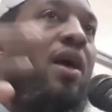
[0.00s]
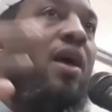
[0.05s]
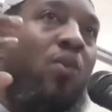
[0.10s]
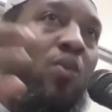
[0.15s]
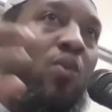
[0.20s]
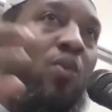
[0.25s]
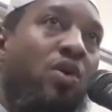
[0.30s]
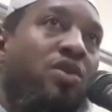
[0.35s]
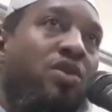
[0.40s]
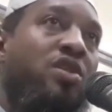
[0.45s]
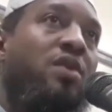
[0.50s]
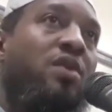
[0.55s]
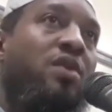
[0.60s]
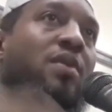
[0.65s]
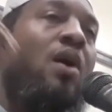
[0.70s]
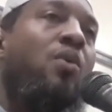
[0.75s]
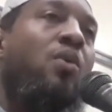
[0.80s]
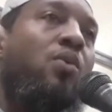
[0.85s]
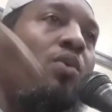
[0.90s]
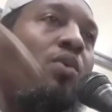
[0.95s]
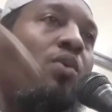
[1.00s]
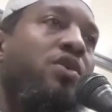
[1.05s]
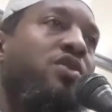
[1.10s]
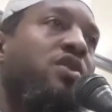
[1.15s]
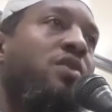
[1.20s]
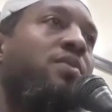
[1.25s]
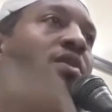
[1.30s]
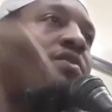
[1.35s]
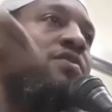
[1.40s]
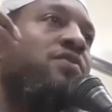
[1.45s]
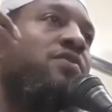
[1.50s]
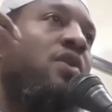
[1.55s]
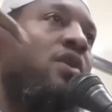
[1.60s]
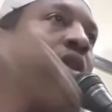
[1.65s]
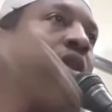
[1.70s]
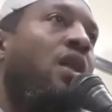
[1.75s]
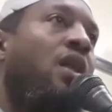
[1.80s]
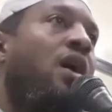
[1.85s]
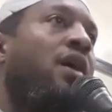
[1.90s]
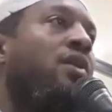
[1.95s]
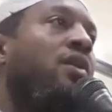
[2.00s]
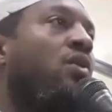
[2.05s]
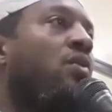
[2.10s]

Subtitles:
And our worship is for Allah.